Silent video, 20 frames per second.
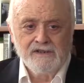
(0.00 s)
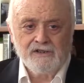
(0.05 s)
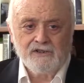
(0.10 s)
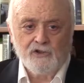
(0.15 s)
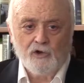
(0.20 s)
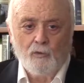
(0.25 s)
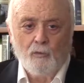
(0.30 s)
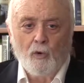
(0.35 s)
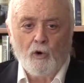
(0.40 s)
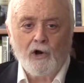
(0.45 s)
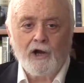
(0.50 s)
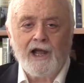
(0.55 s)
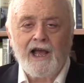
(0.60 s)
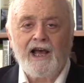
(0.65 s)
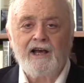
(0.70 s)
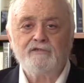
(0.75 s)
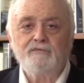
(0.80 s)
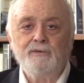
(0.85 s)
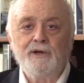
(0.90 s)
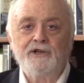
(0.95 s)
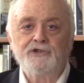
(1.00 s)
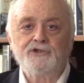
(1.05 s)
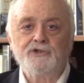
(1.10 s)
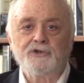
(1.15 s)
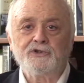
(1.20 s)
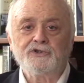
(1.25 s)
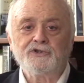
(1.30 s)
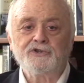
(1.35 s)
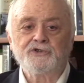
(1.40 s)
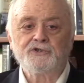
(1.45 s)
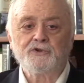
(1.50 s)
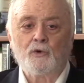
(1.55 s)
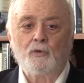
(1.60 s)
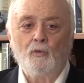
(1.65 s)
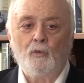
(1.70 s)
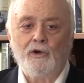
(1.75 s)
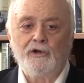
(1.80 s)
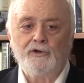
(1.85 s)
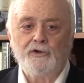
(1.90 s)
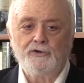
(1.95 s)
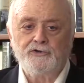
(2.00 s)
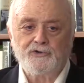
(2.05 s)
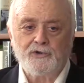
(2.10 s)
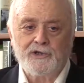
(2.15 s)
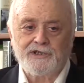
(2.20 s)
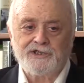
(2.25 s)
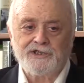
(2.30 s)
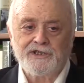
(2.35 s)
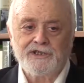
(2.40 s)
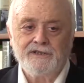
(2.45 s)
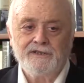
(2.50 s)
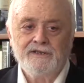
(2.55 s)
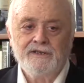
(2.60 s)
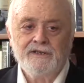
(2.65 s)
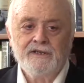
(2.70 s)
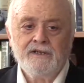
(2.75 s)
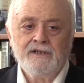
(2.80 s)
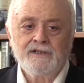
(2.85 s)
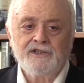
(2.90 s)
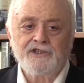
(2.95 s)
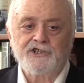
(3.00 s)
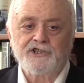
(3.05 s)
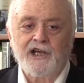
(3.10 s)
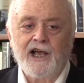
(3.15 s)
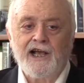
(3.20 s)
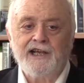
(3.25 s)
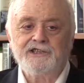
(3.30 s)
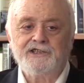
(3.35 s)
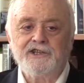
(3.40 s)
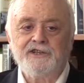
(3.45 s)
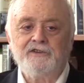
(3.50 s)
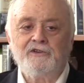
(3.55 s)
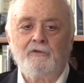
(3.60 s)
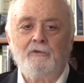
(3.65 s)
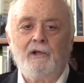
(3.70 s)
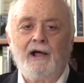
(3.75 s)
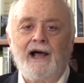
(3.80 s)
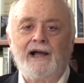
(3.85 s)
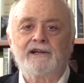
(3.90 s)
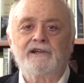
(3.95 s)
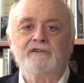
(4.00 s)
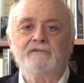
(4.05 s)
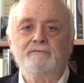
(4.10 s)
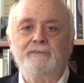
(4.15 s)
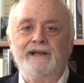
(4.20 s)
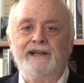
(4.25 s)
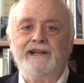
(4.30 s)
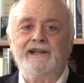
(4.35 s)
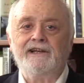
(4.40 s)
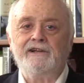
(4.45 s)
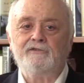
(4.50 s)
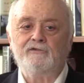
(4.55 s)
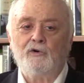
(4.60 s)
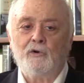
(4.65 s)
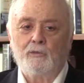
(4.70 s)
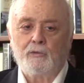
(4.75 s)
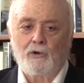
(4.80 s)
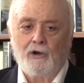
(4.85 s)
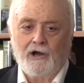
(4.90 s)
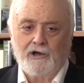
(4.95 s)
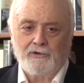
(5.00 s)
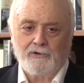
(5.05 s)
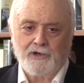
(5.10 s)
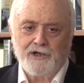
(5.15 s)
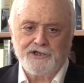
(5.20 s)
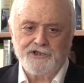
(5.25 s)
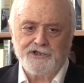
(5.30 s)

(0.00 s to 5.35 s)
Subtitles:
No more half measures or window dressing disguising the lack of meaningful progress.